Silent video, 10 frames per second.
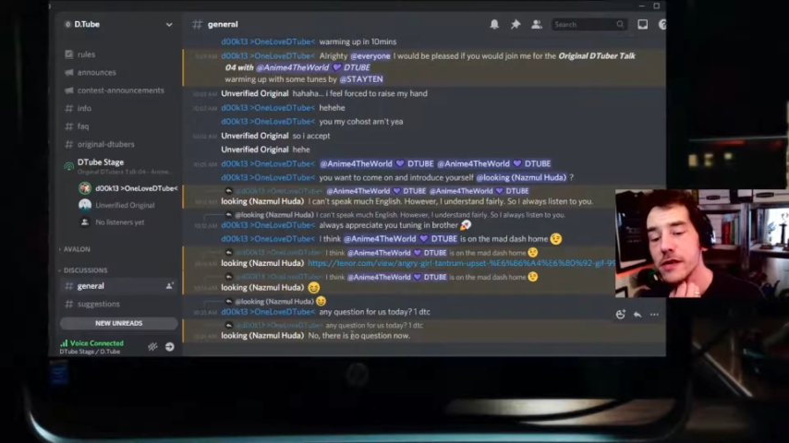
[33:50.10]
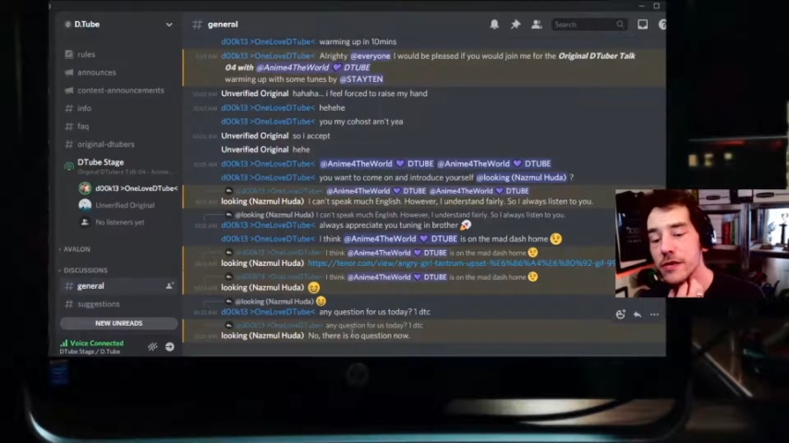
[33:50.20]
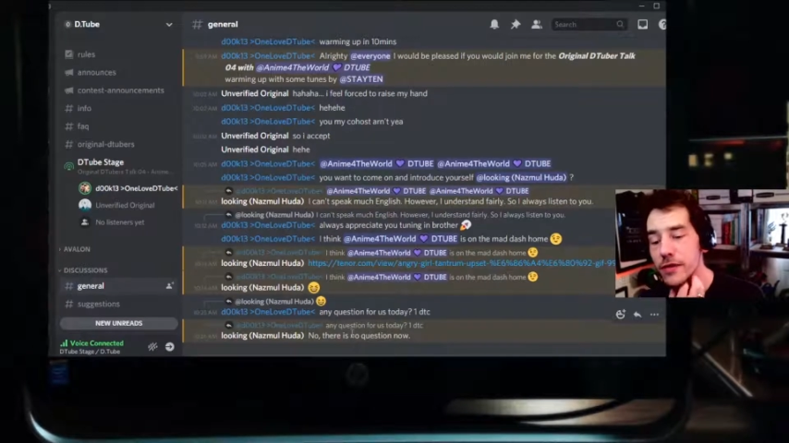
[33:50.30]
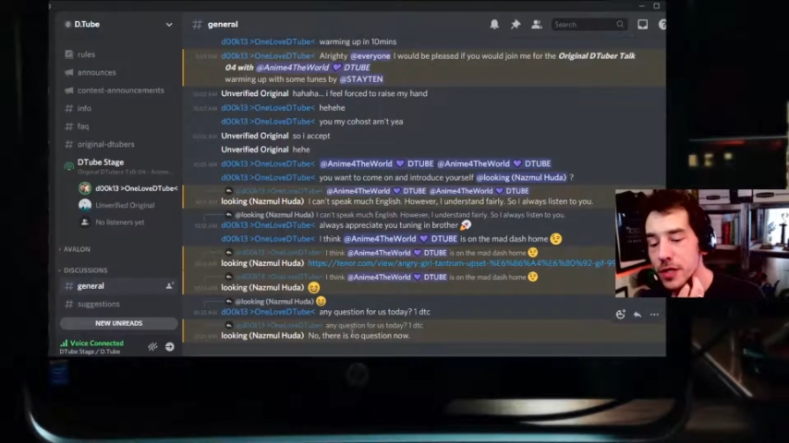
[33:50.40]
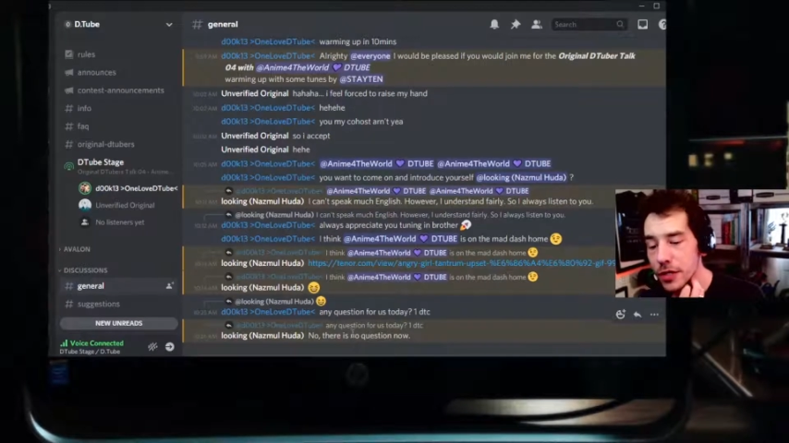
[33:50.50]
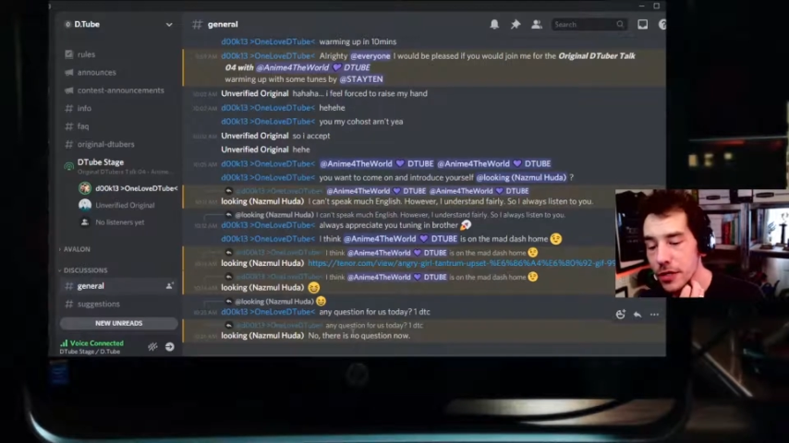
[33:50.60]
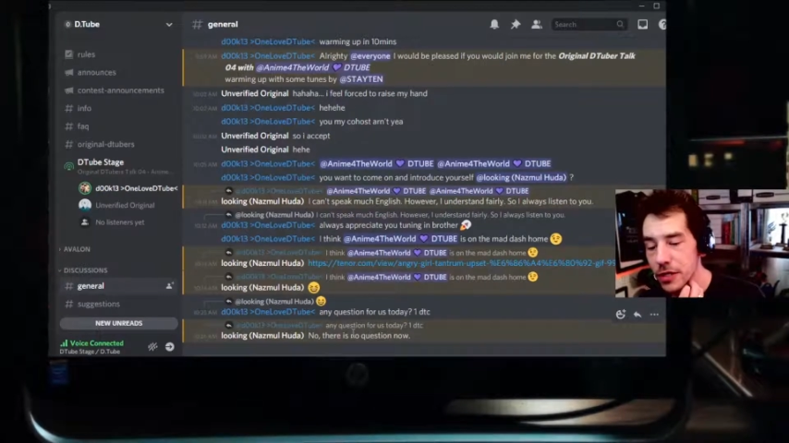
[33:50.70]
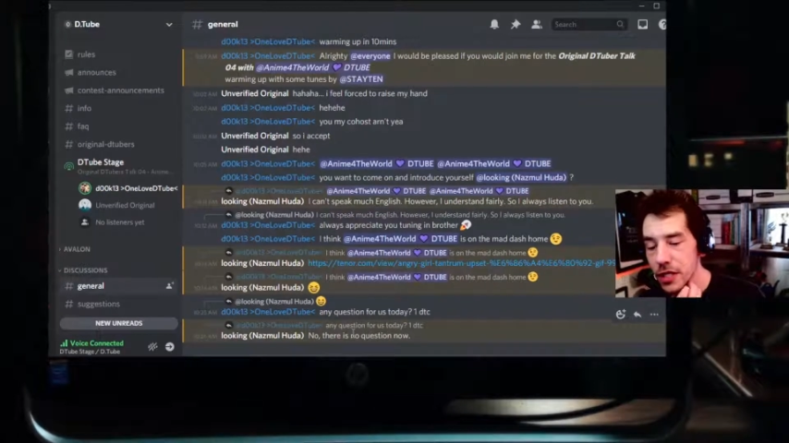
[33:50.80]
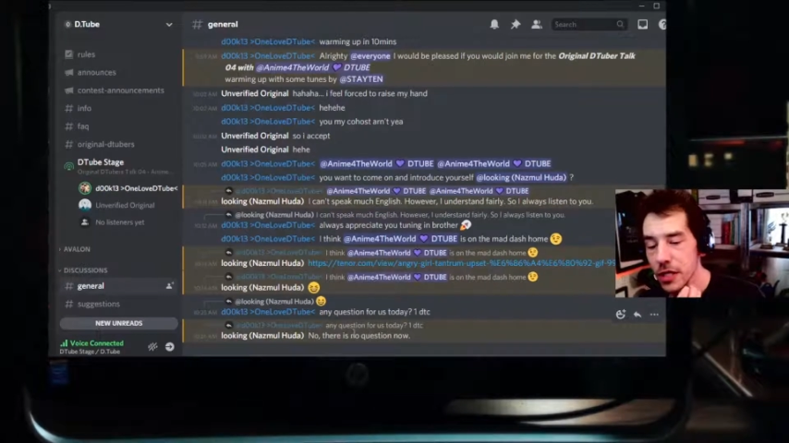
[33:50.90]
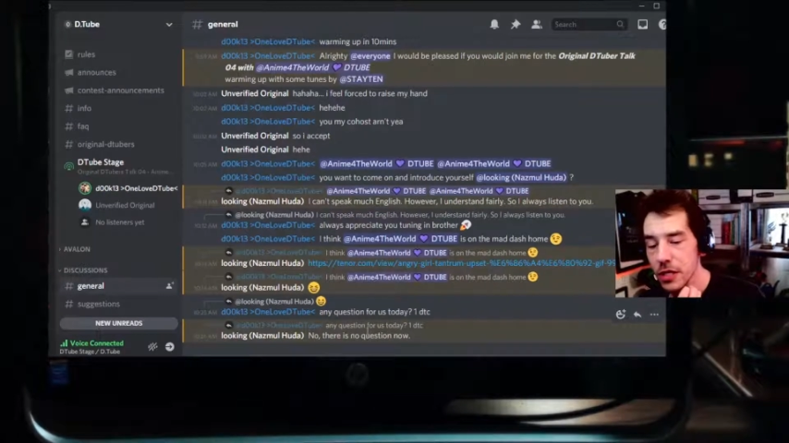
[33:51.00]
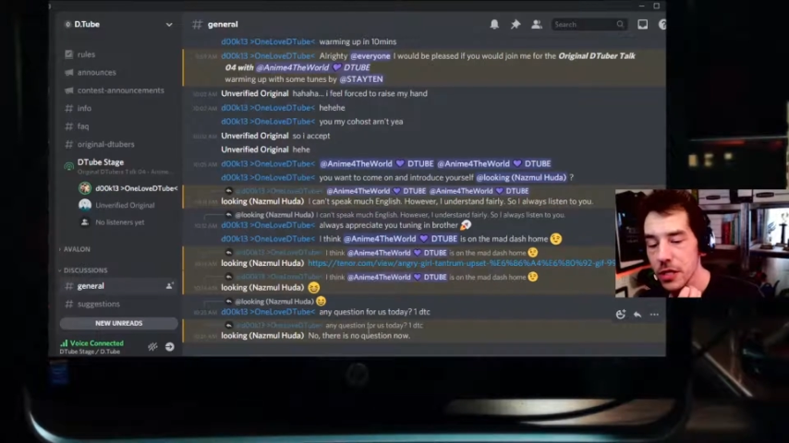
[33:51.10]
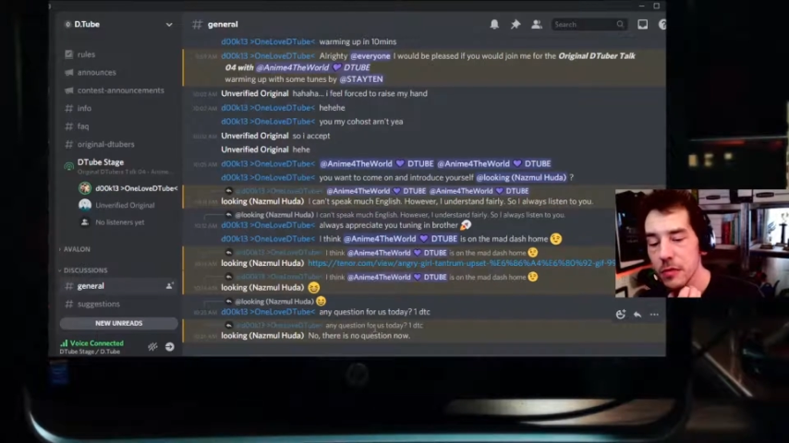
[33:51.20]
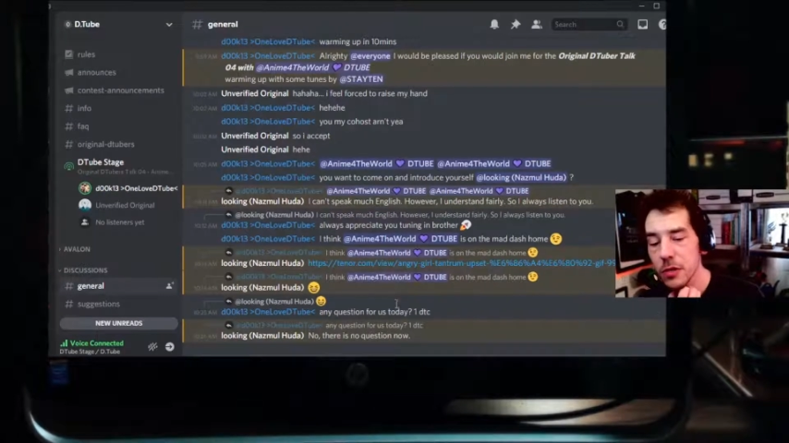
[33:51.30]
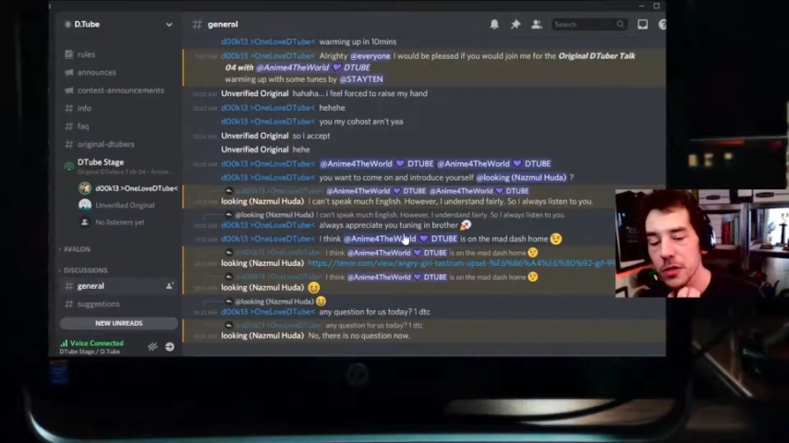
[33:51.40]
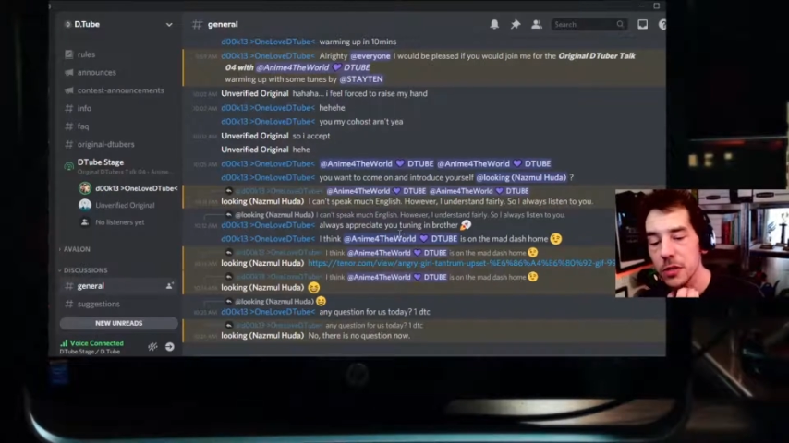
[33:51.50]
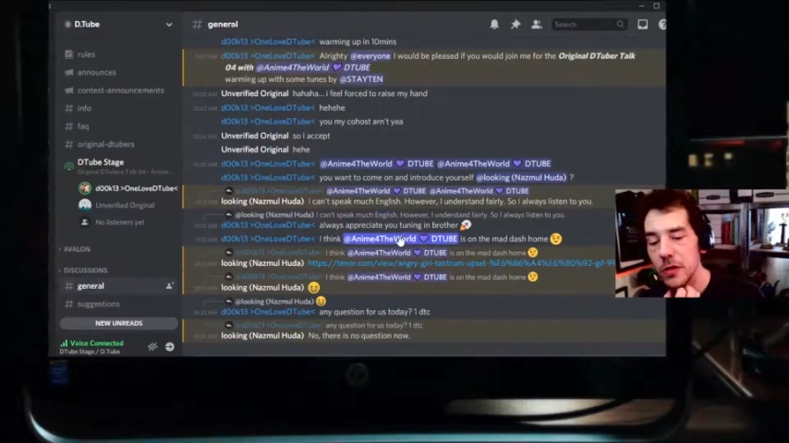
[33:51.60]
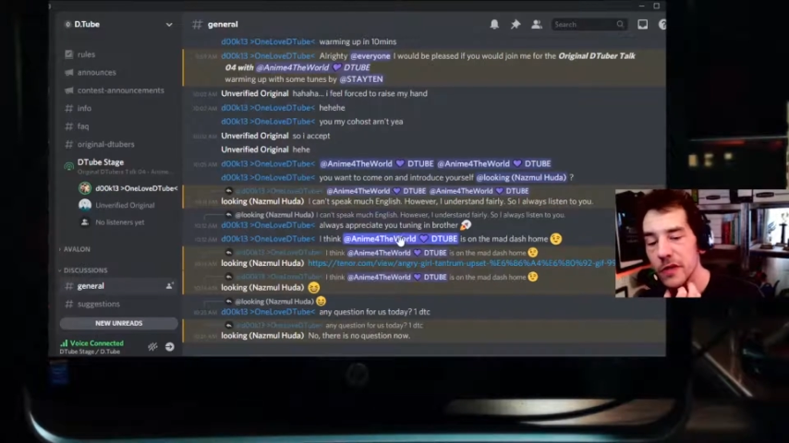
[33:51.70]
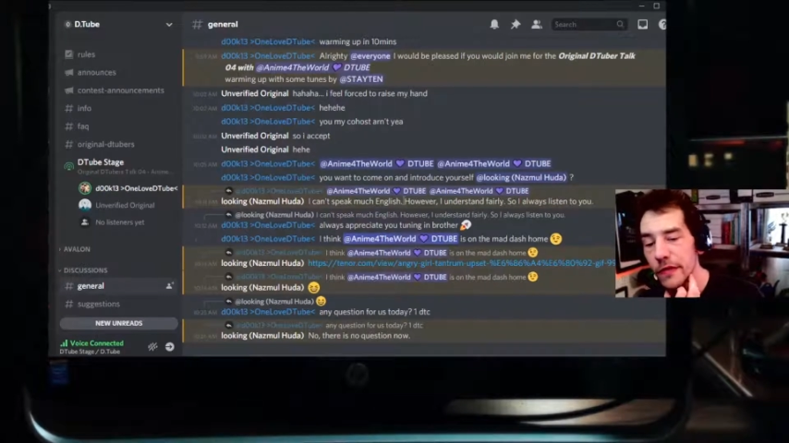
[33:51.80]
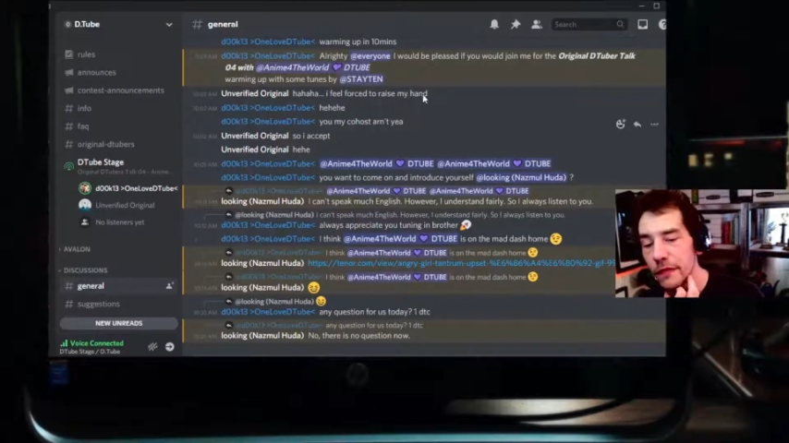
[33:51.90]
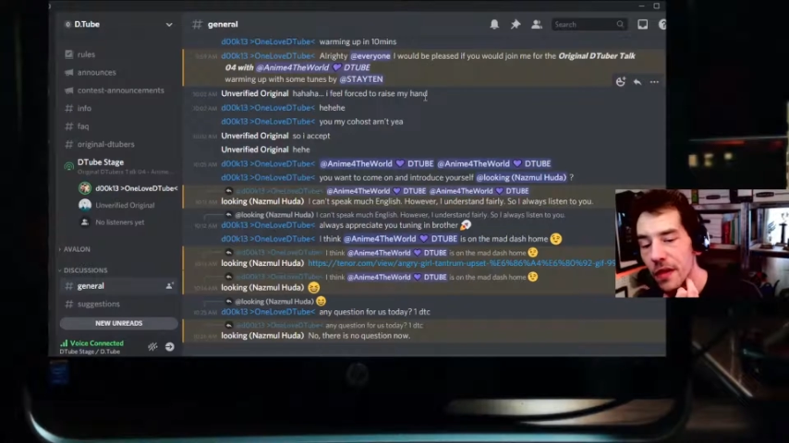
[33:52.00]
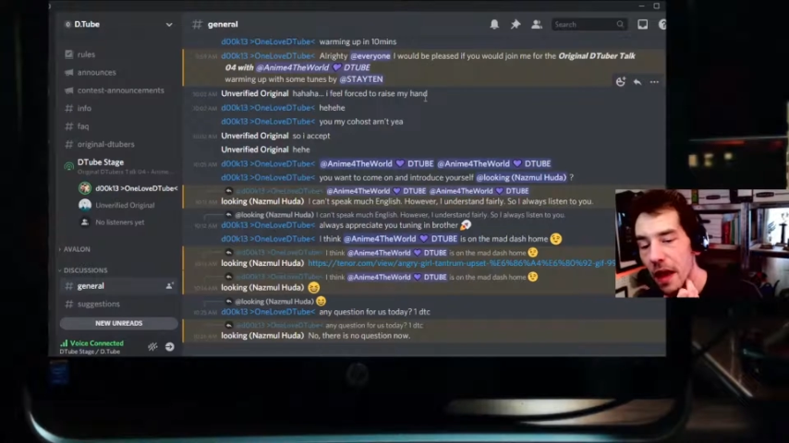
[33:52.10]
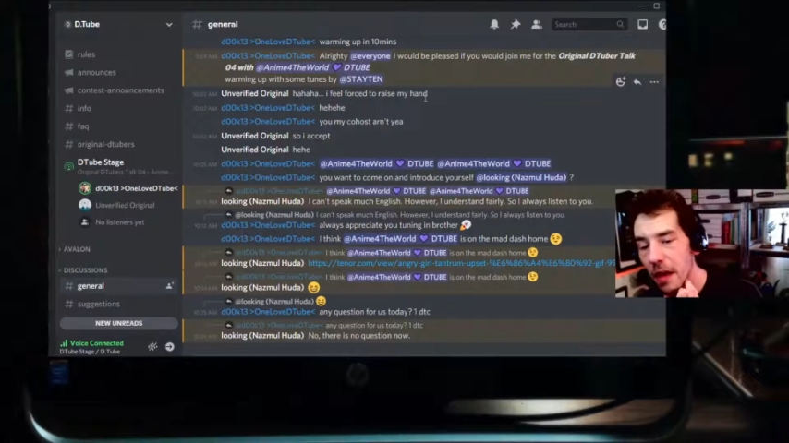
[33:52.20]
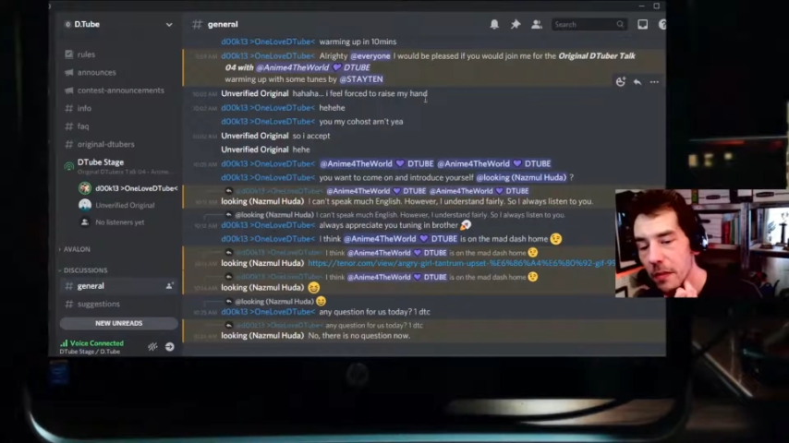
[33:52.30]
original DTuber's a bit of a flop,